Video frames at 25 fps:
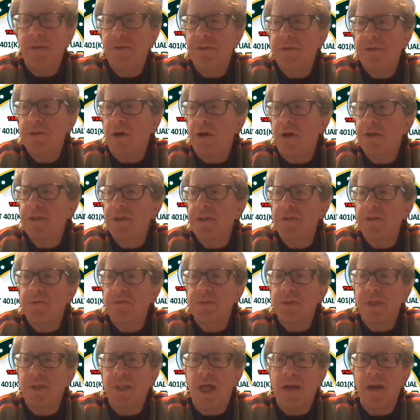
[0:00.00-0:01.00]
talk says there
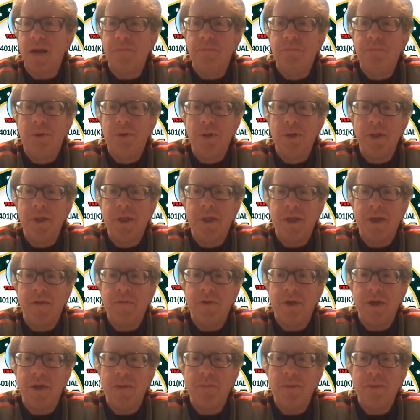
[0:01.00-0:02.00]
was a lot of bullying of
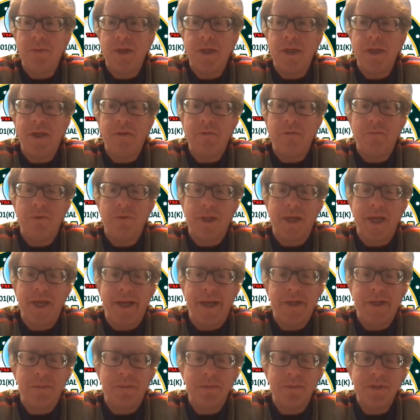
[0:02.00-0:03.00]
him, that he didn't really
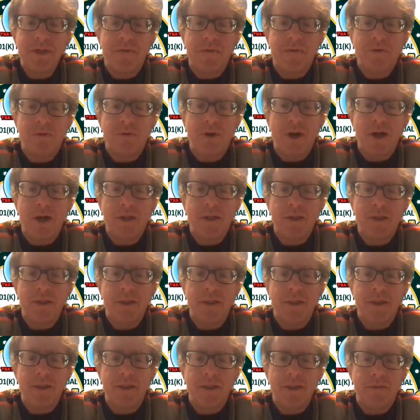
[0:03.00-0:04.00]
handle himself
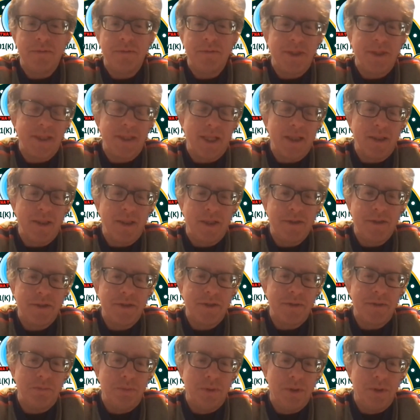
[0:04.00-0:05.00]
correctly, and that led to
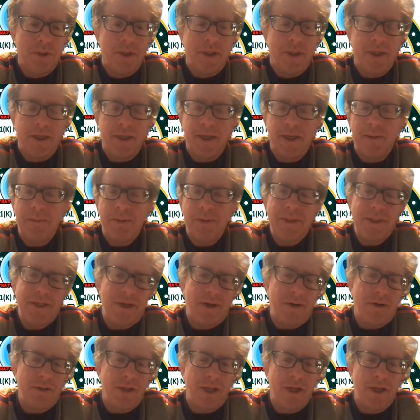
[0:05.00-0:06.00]
some bullying. But
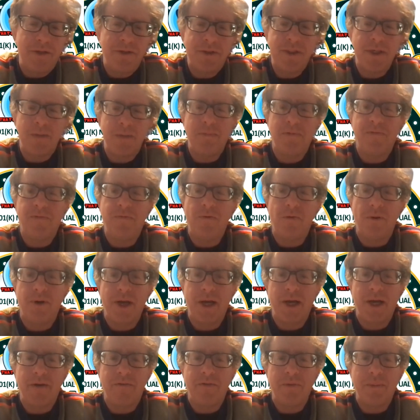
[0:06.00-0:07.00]
like you said before,
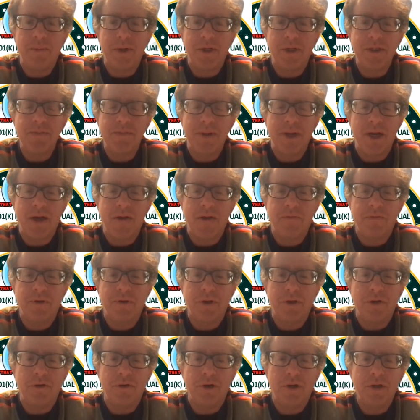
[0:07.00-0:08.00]
not everybody's made out for
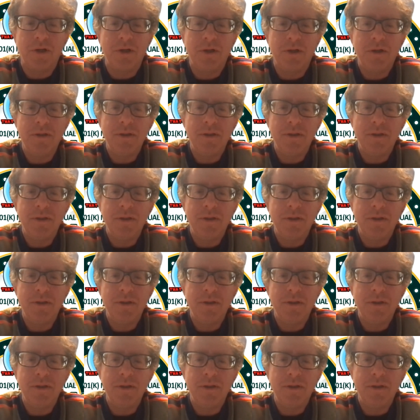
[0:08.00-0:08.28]
New York.